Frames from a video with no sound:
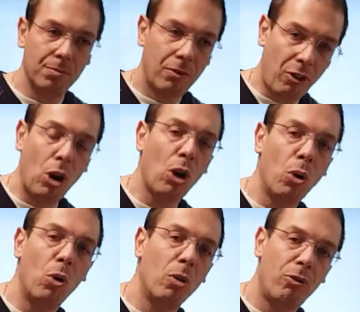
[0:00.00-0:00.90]

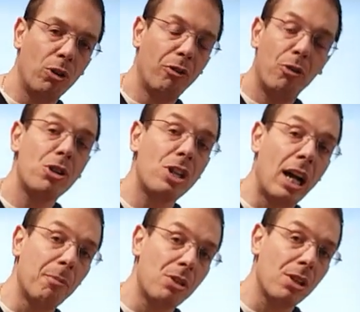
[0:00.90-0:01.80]
follow for the first
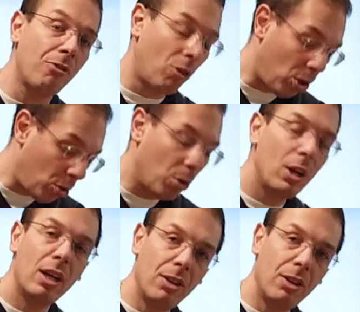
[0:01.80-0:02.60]
times follow